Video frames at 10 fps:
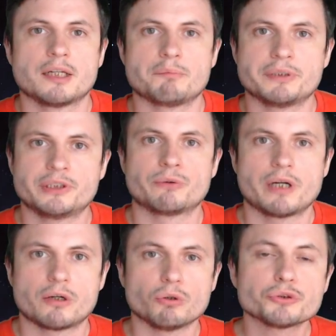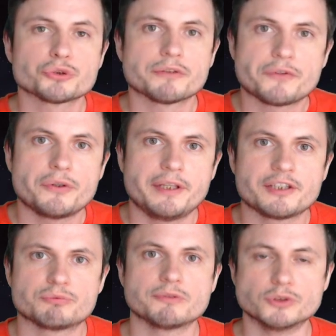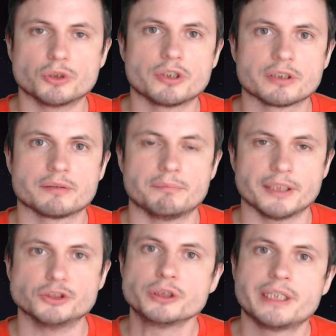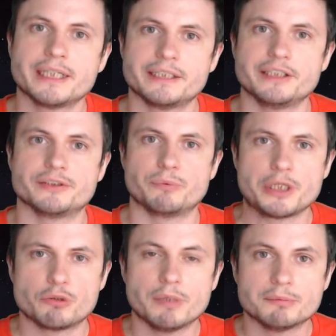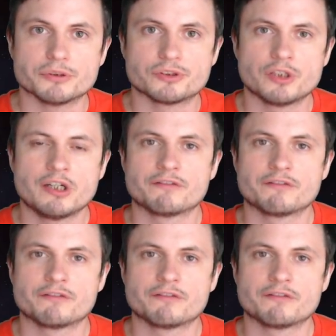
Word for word: But there are also a few things we've learned by looking at these radio bubbles.